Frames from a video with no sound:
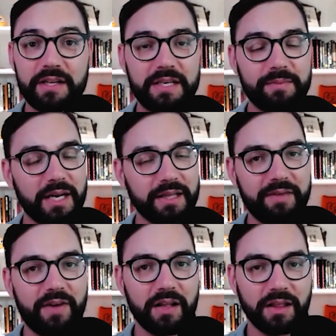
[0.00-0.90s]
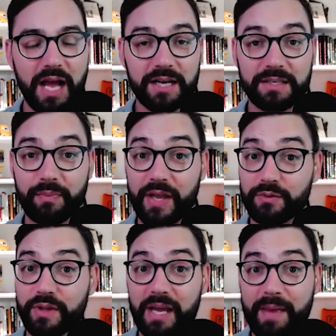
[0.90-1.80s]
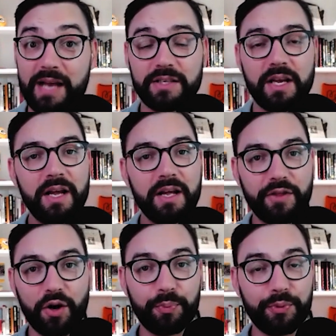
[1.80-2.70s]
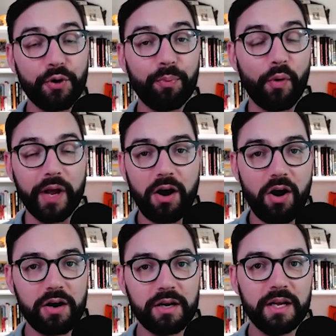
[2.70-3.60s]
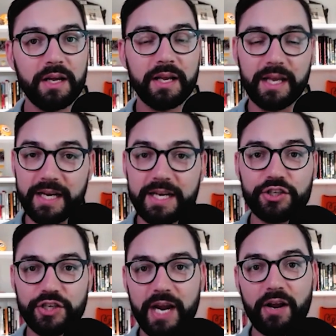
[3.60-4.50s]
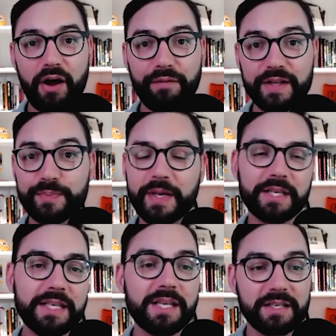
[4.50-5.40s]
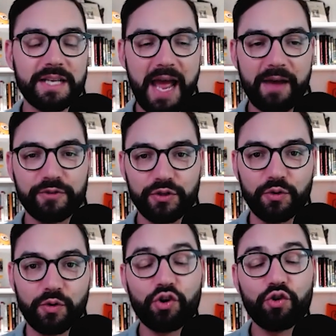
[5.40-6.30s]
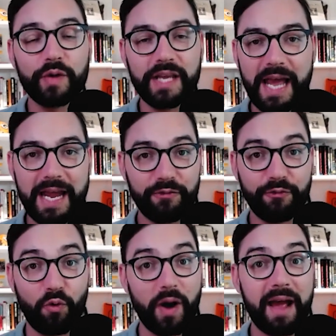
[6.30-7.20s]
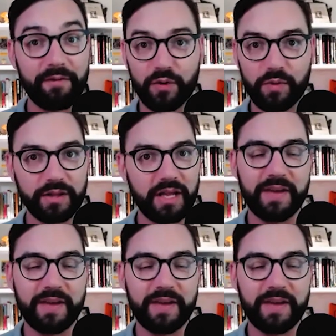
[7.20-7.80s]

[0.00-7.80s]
It seems like they've unlocked some things with him as their pure point guard in initiating offense, because he doesn't have to create for everyone.